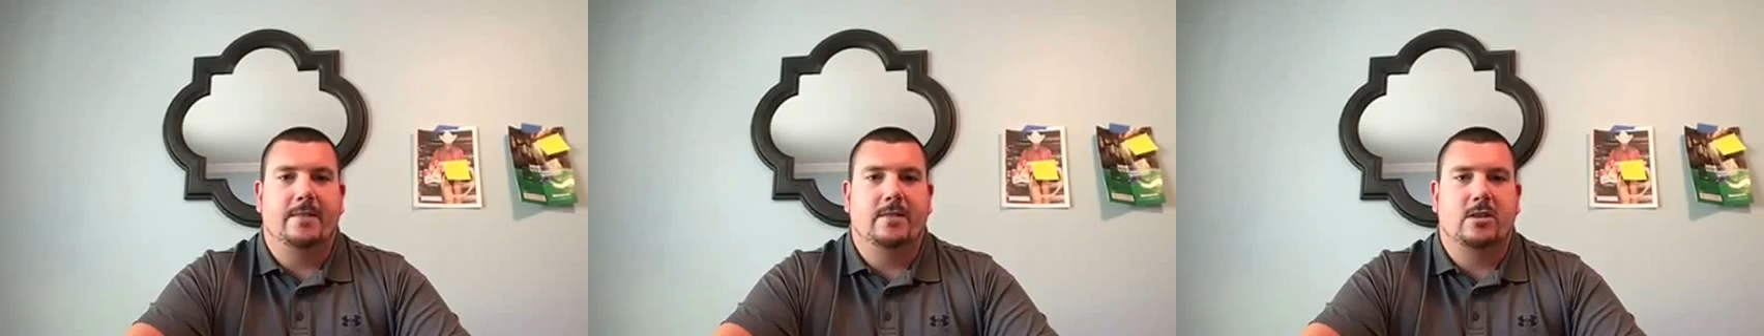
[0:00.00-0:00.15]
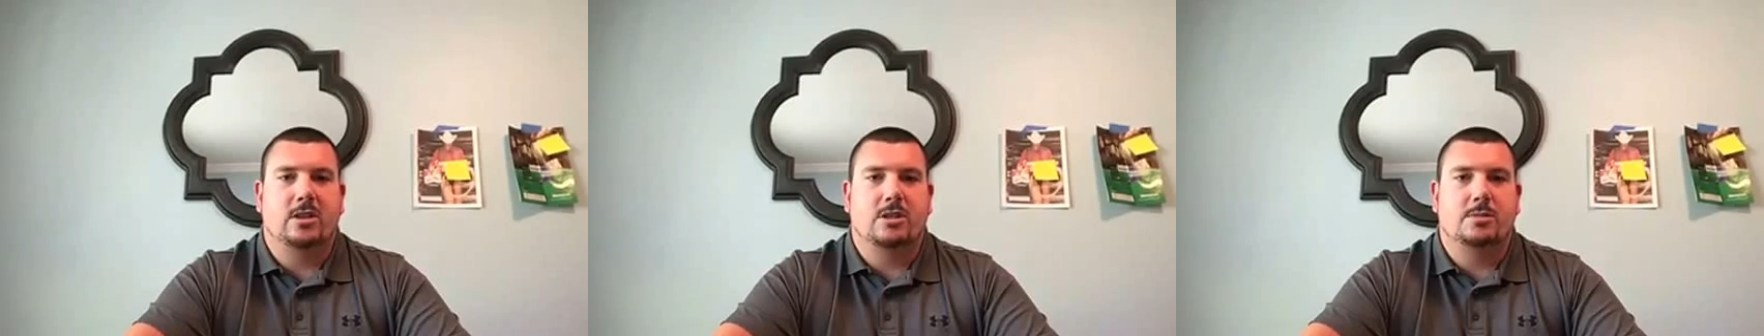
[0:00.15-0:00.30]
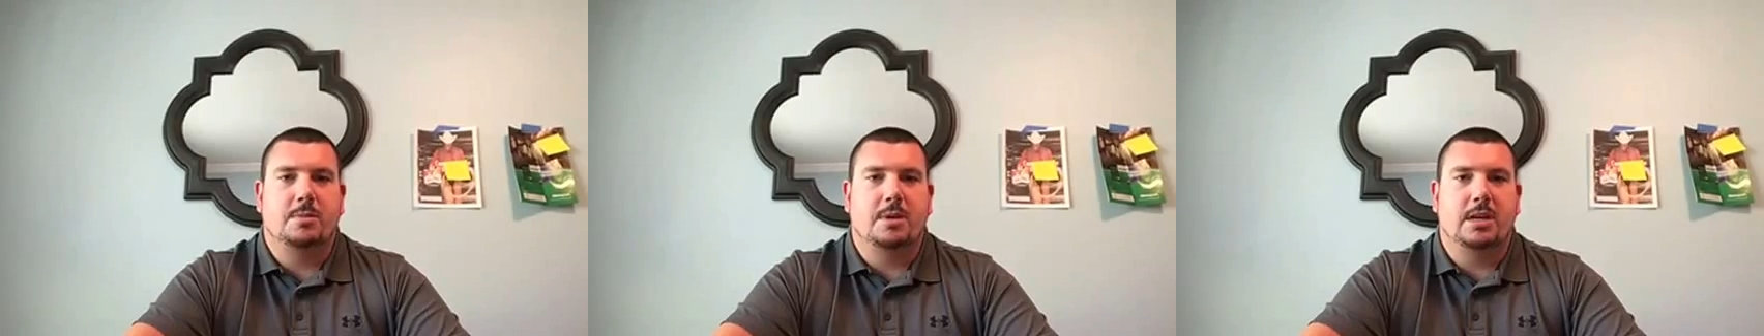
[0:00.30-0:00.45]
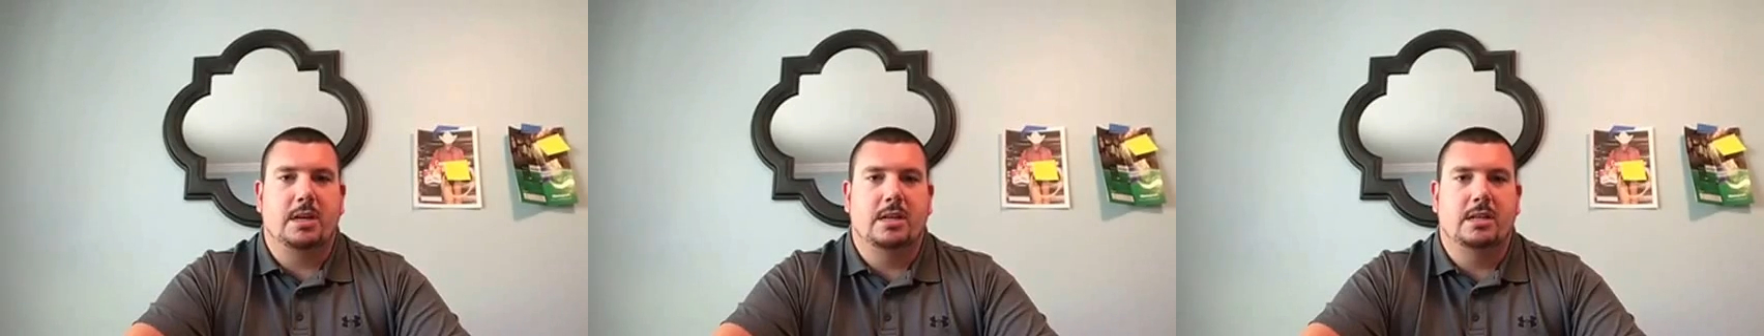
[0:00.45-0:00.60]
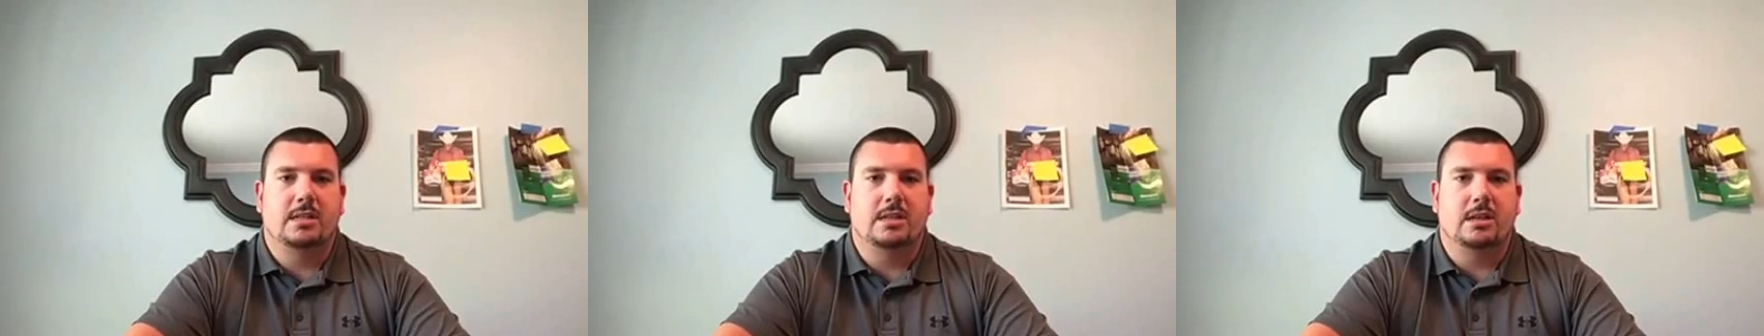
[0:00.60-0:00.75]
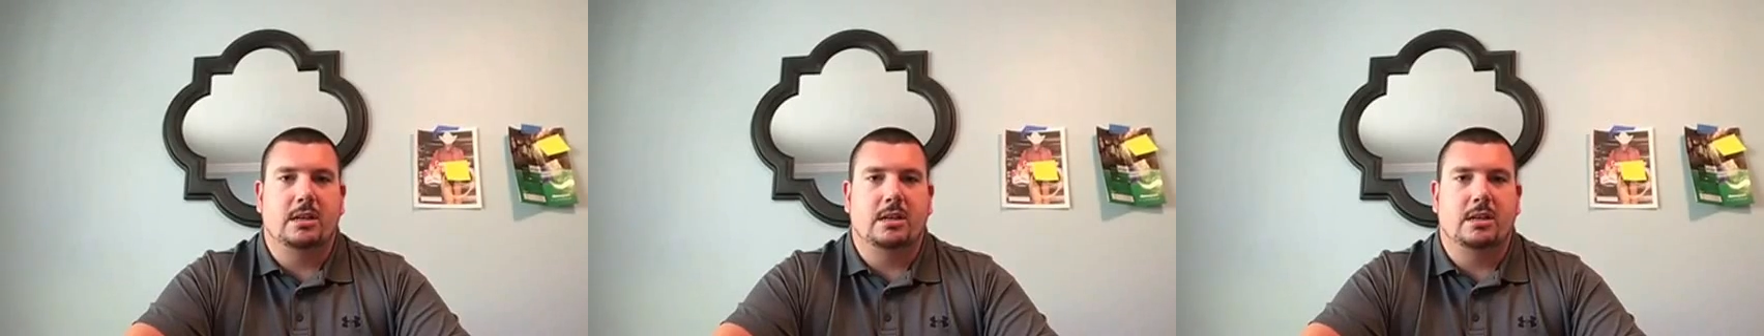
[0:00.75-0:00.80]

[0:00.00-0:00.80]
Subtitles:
just because